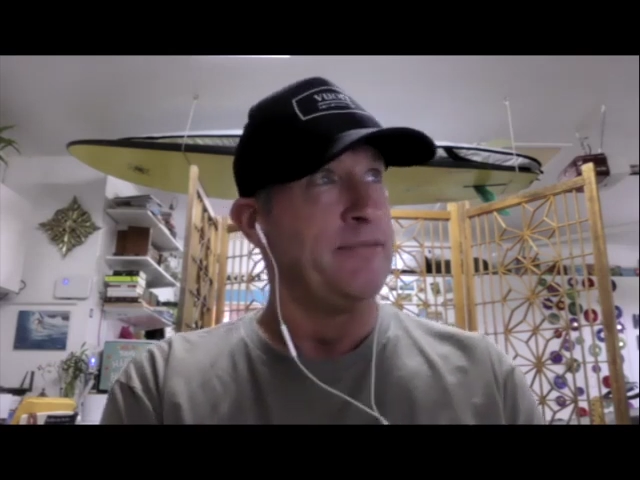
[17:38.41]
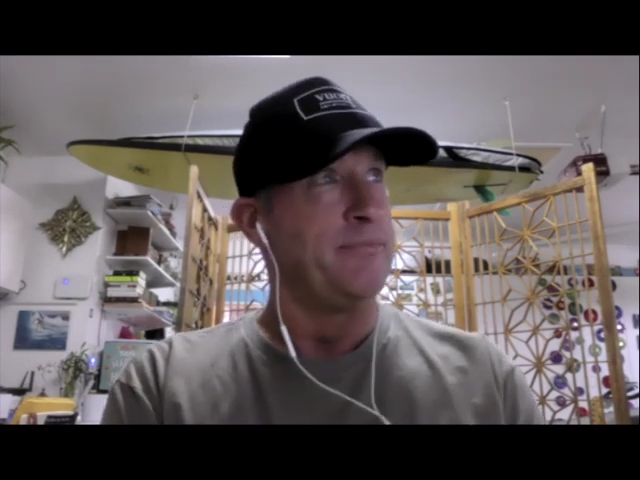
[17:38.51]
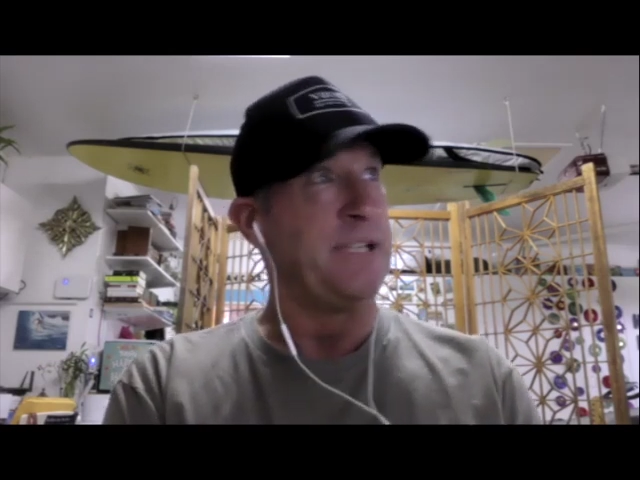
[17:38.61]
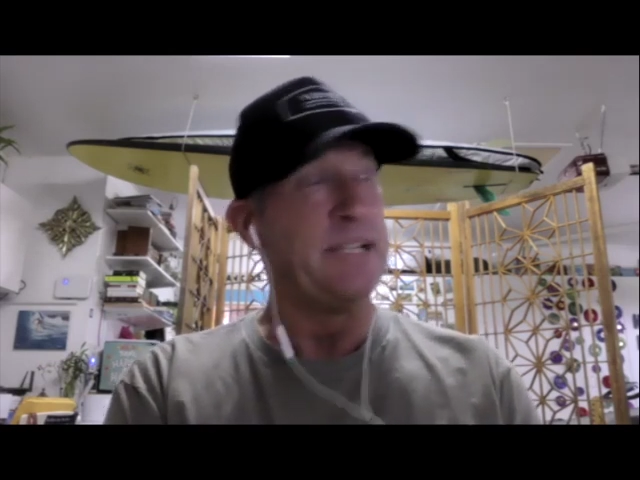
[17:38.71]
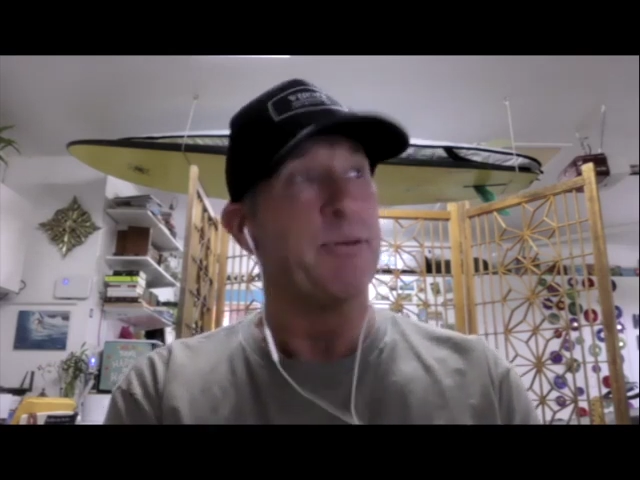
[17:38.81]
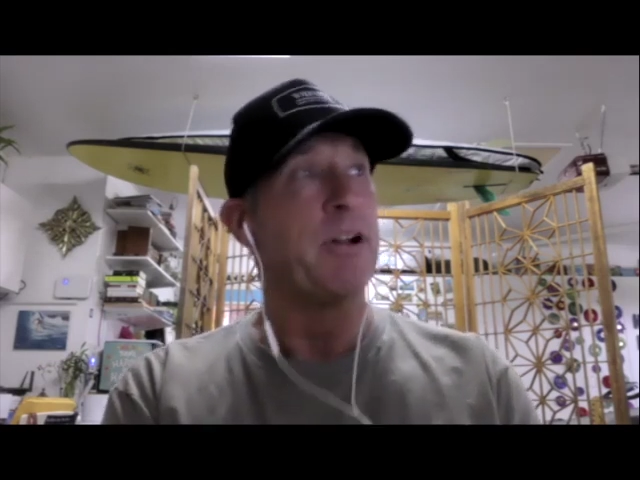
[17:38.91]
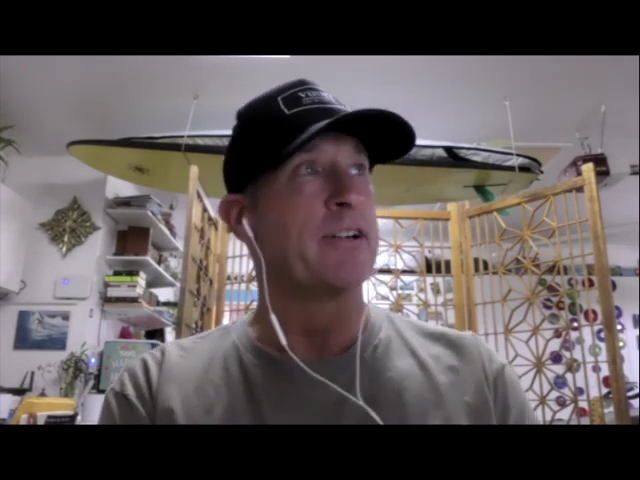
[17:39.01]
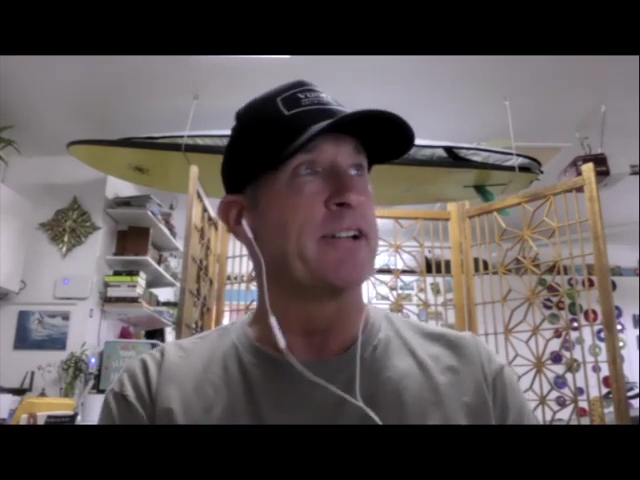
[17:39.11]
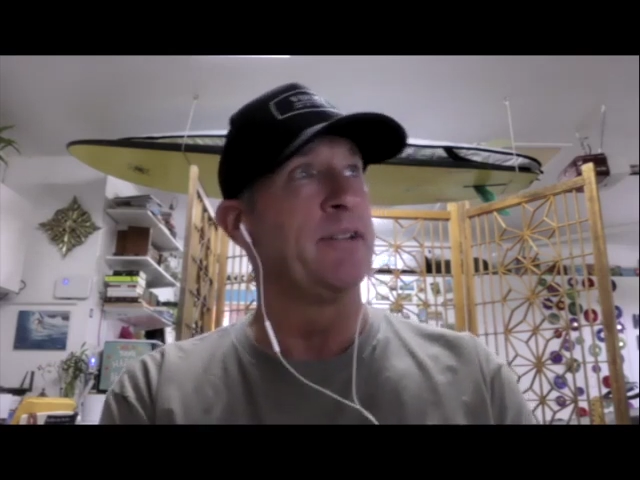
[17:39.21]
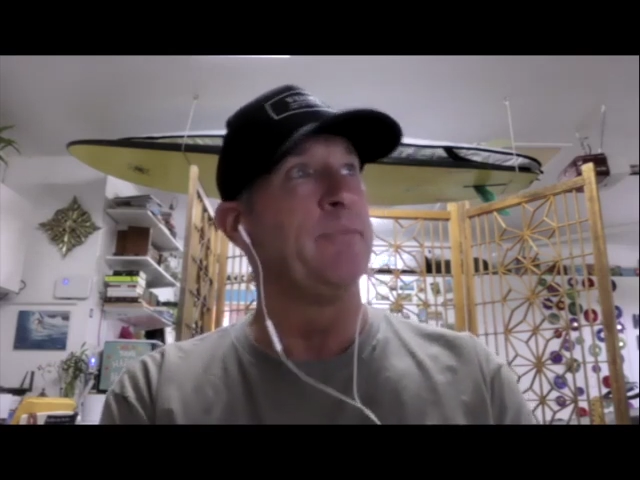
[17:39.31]
people are
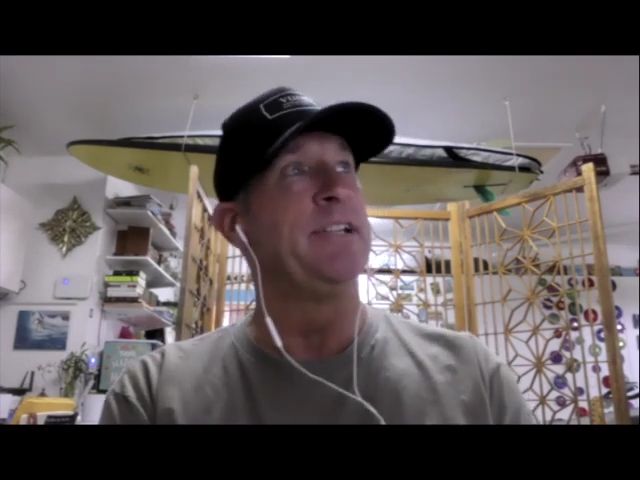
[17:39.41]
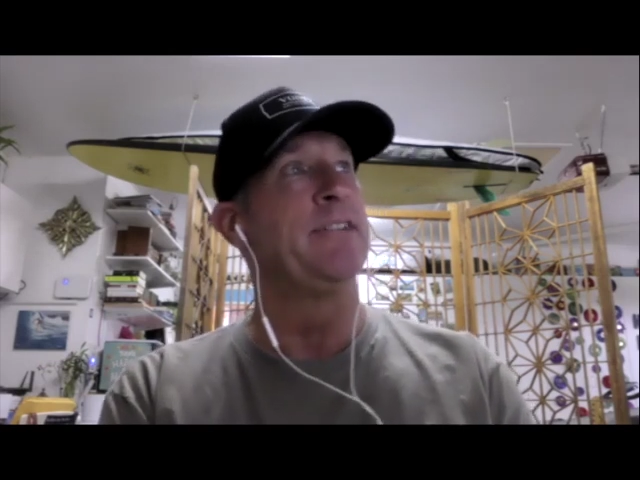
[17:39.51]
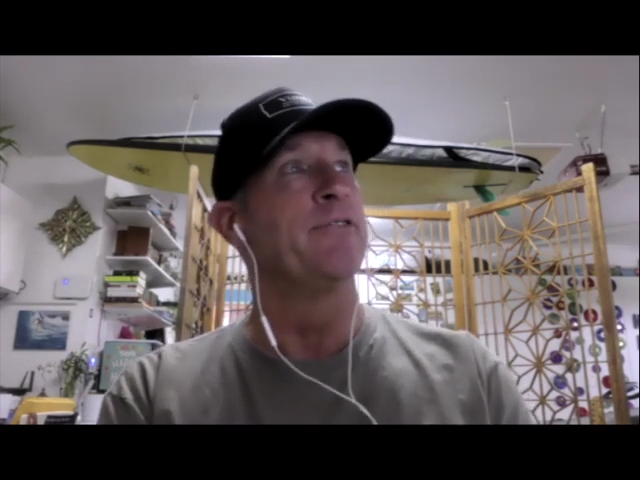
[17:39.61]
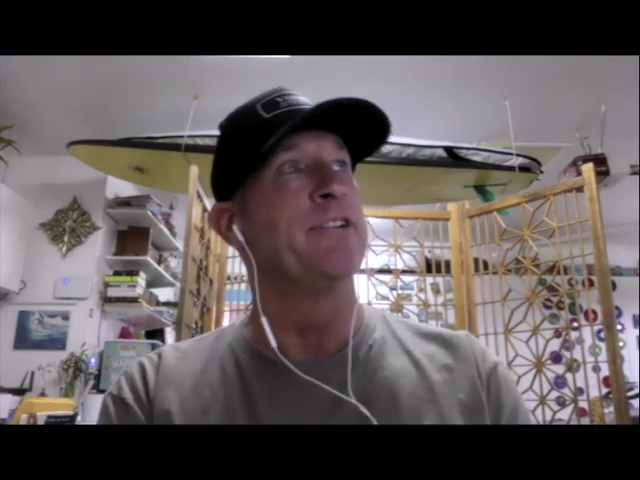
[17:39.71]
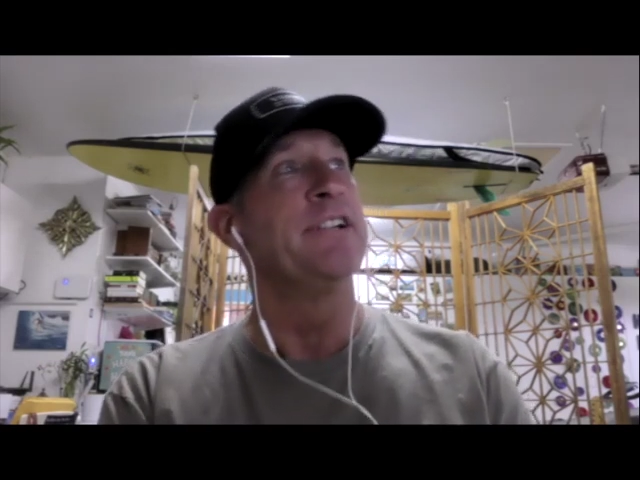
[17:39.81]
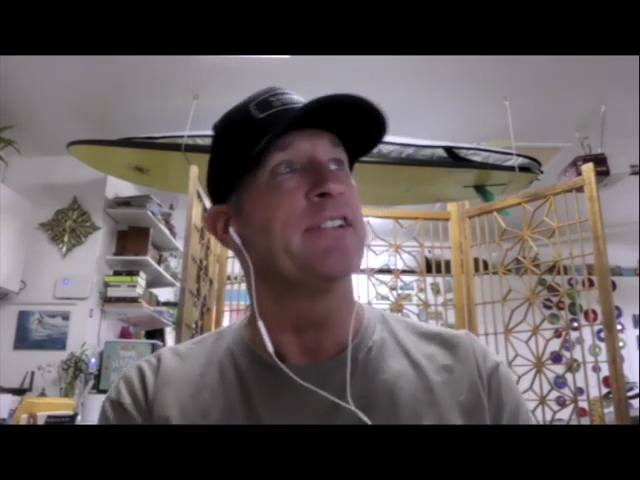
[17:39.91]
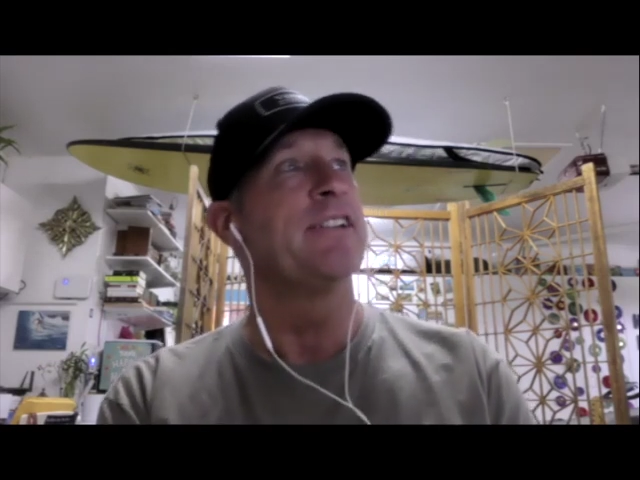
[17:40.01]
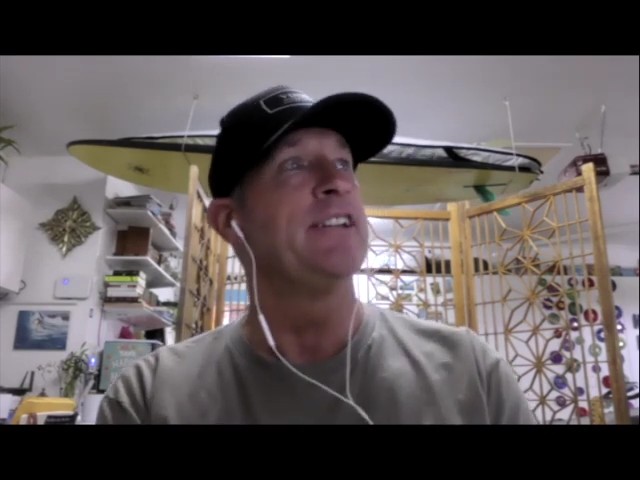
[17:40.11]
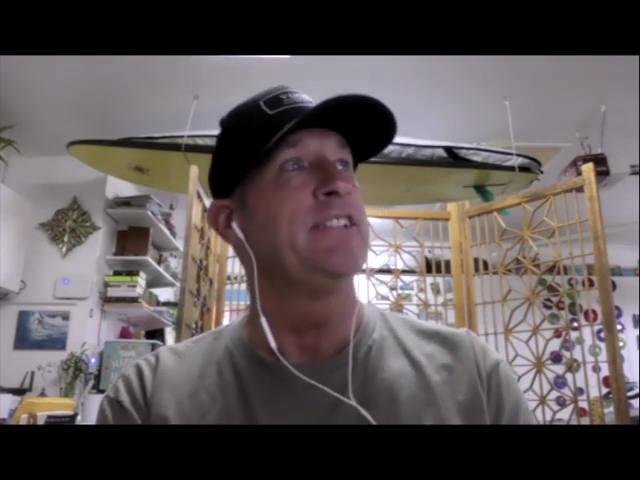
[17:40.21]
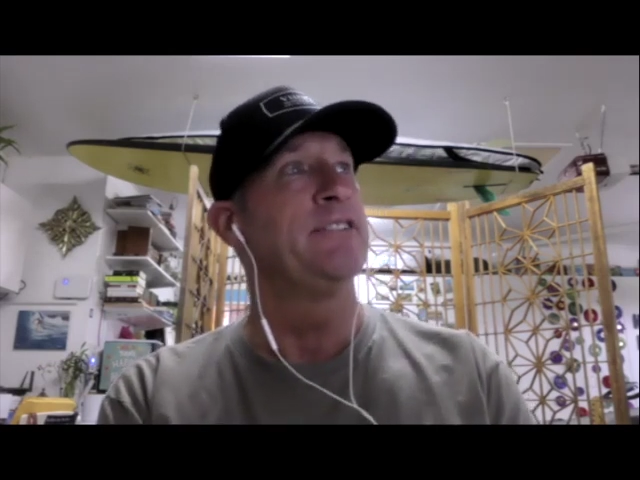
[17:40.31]
going to be the reason
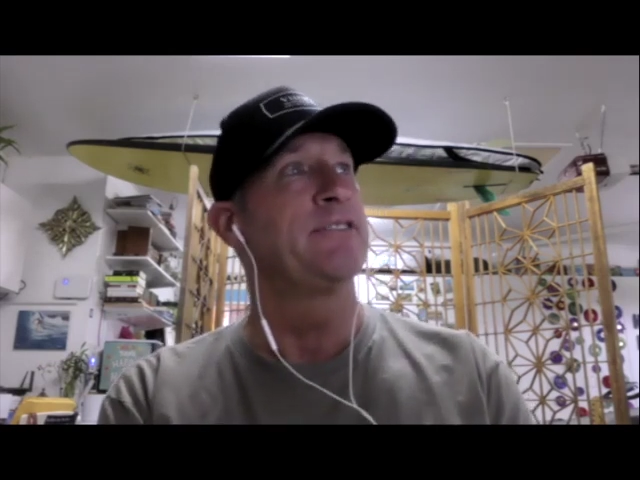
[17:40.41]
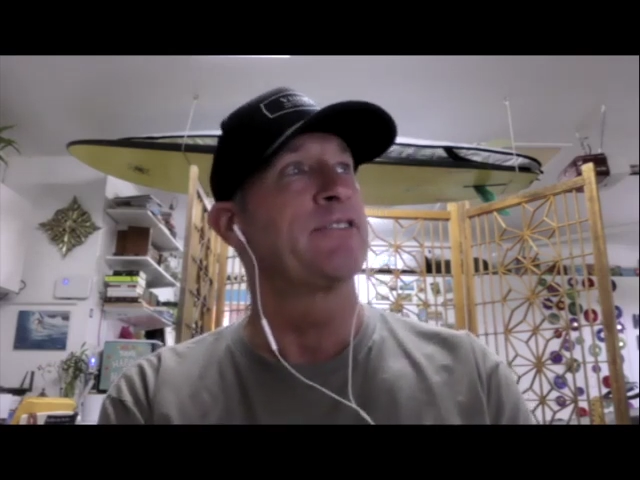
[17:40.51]
that you